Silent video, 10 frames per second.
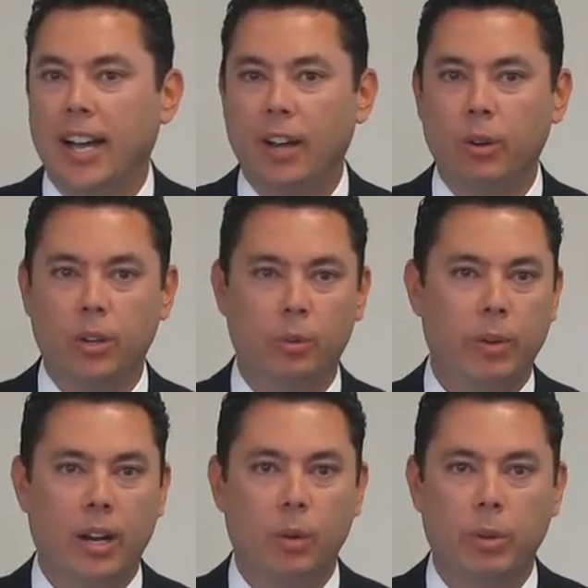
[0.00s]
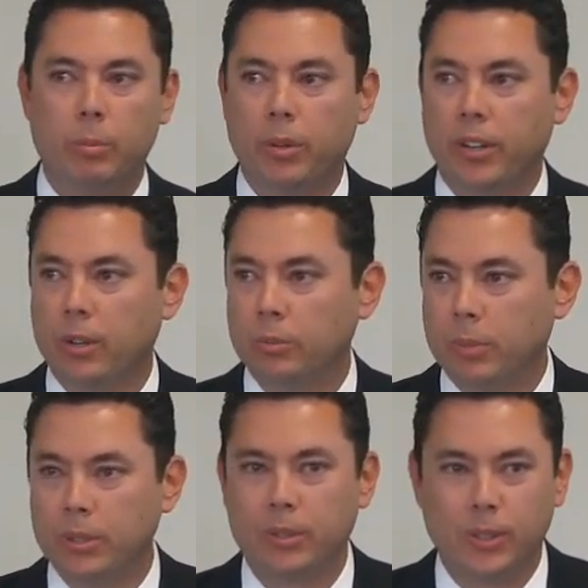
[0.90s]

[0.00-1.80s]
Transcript: I want to empower people in their own personal